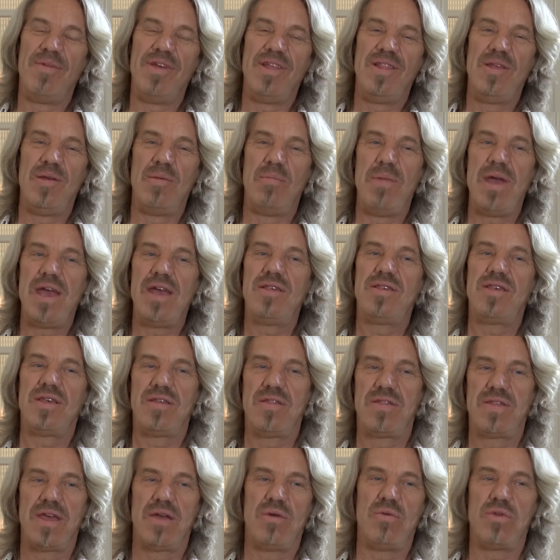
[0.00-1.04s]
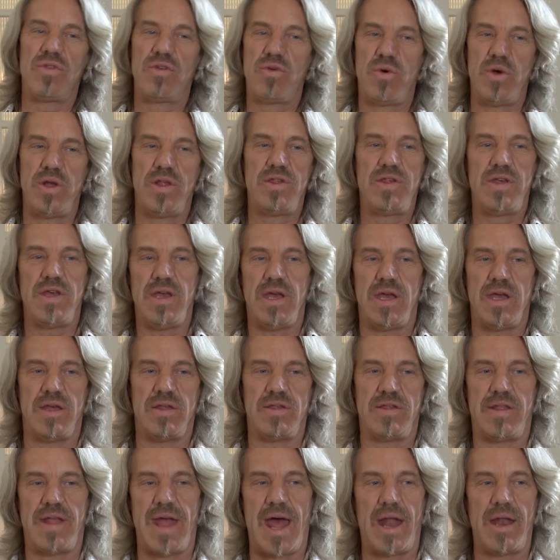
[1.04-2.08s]
I mean, the amazing thing with Quincy
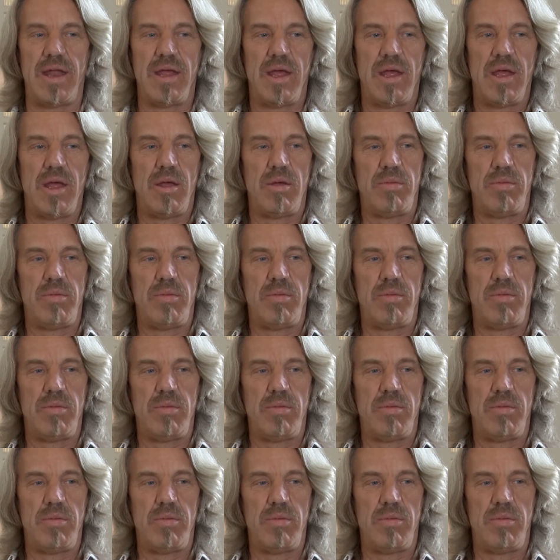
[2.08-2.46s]
is that